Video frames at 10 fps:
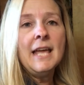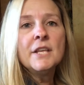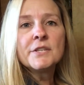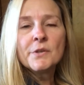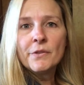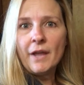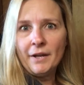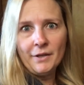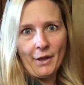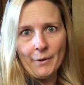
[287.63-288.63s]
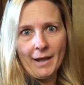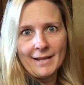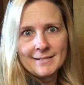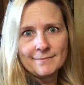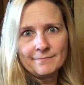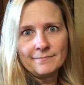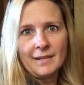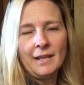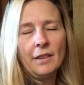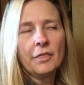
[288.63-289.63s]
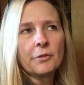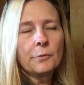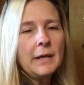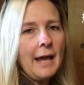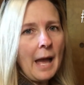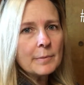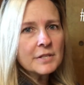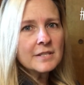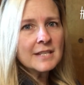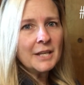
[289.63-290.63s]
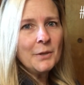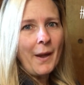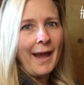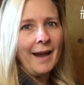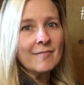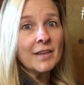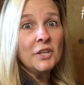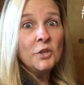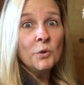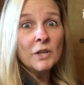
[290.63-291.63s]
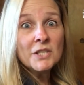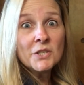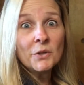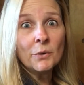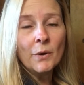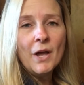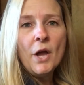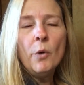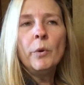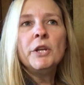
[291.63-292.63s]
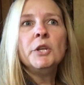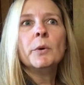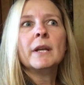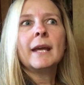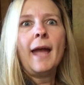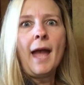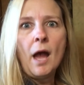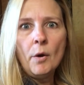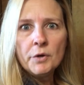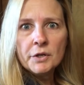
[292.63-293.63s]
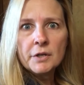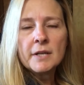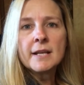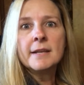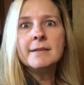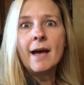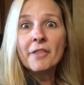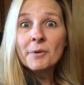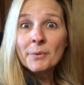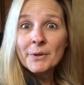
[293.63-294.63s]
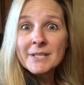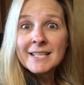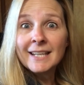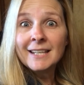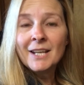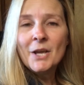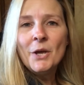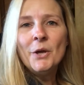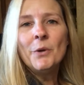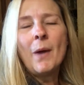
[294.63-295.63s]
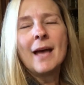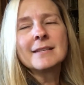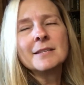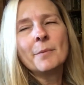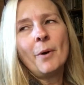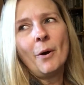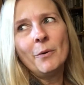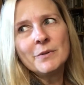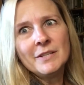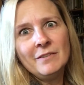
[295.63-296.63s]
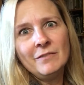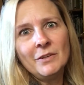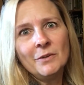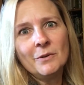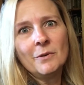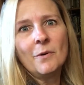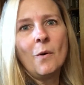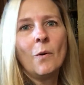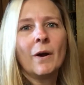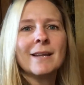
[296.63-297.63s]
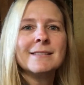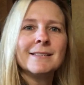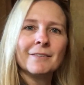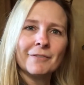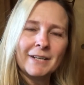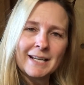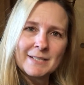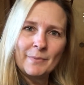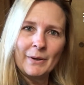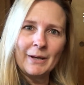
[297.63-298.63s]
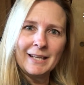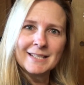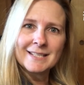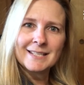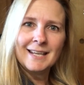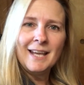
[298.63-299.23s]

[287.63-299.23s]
So there you go, guys. 3 options that you have that you can do when you encounter another person who has an opposing view or a different experience.